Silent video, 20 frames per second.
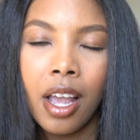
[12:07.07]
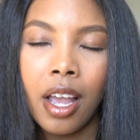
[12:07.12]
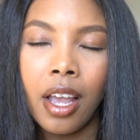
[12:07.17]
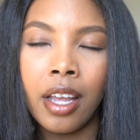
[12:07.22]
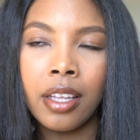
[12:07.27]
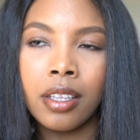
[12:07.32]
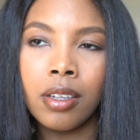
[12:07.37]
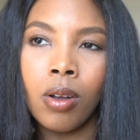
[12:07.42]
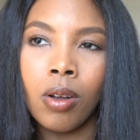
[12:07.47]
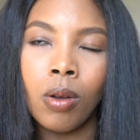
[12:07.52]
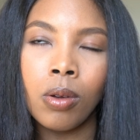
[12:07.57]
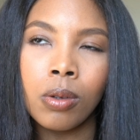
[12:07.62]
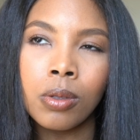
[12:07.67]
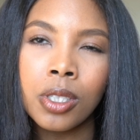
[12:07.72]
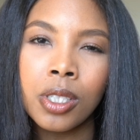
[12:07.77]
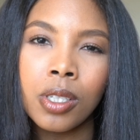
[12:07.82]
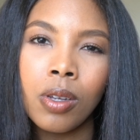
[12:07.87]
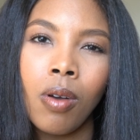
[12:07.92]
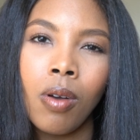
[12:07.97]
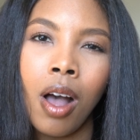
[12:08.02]
and
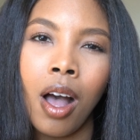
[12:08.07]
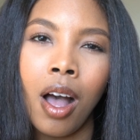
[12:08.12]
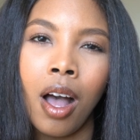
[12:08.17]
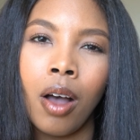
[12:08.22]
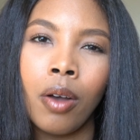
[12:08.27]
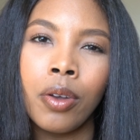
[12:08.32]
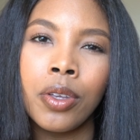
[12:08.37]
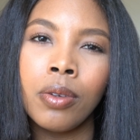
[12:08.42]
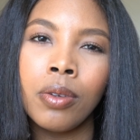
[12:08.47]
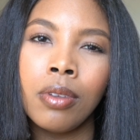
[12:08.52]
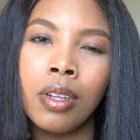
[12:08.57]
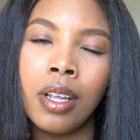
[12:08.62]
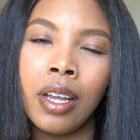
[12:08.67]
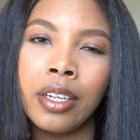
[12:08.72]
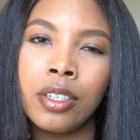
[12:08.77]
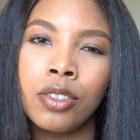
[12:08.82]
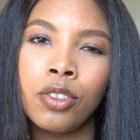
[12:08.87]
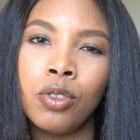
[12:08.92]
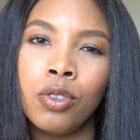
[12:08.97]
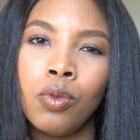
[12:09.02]
also how you
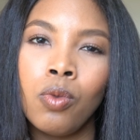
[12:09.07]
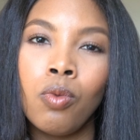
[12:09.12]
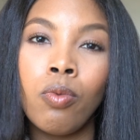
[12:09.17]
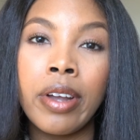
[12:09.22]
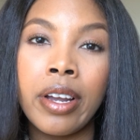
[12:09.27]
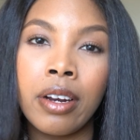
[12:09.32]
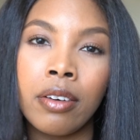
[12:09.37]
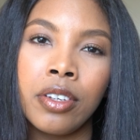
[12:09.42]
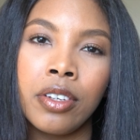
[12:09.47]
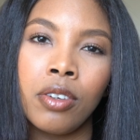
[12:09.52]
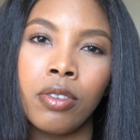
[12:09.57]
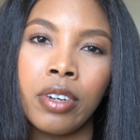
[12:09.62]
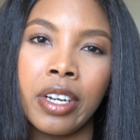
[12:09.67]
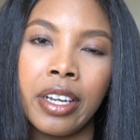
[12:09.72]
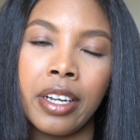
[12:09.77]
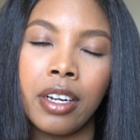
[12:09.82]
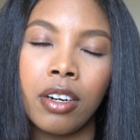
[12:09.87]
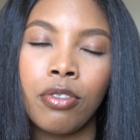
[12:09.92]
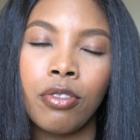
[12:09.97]
like to wear your hair.